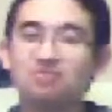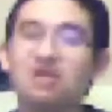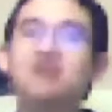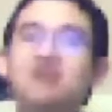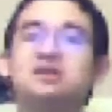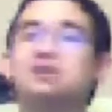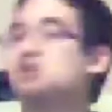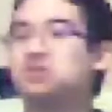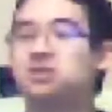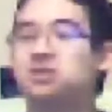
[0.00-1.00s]
reason it
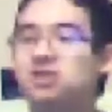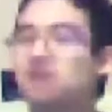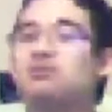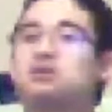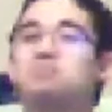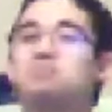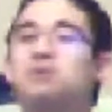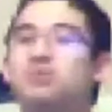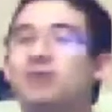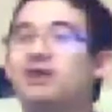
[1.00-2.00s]
just didn't
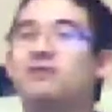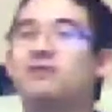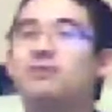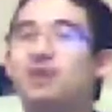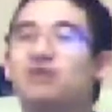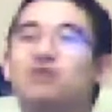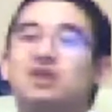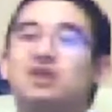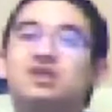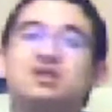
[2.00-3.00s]
respond when I, whenever I
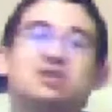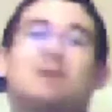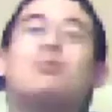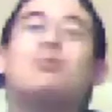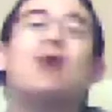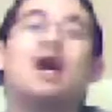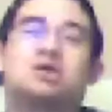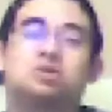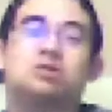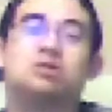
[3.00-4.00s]
did a simple
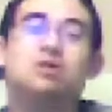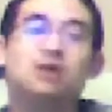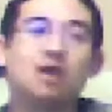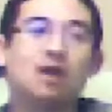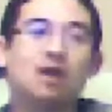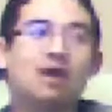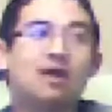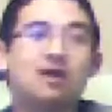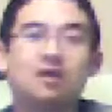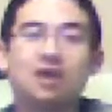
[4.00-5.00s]
action.
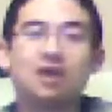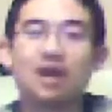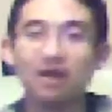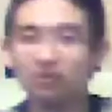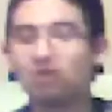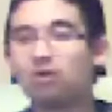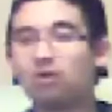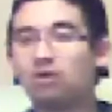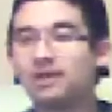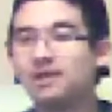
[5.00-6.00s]
Like I hit
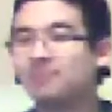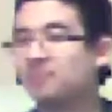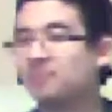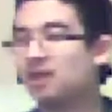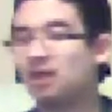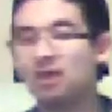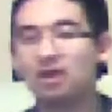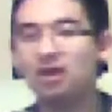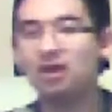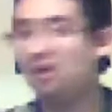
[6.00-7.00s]
record,
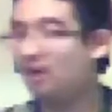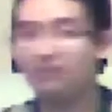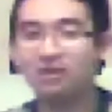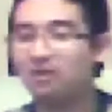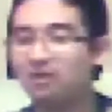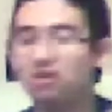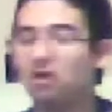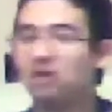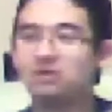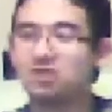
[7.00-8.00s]
nothing, you
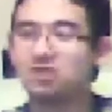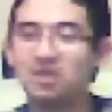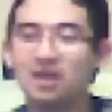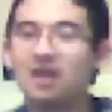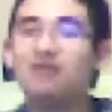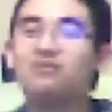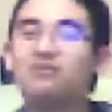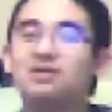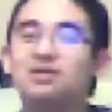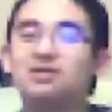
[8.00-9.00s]
can't see
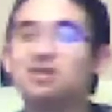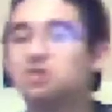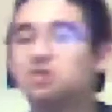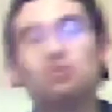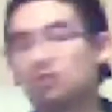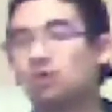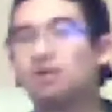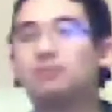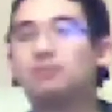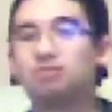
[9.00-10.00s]
anything. It's not
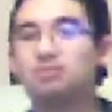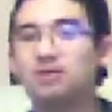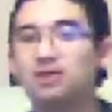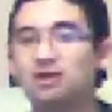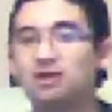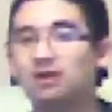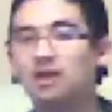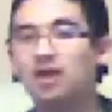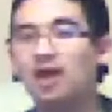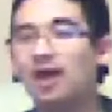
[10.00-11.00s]
recording properly,
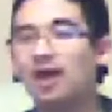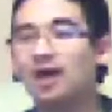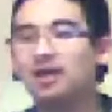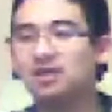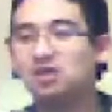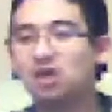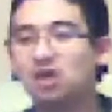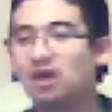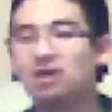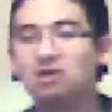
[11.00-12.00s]
and
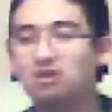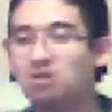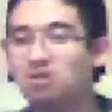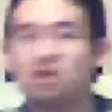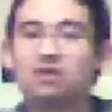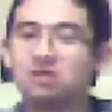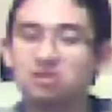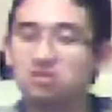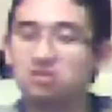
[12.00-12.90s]
I can't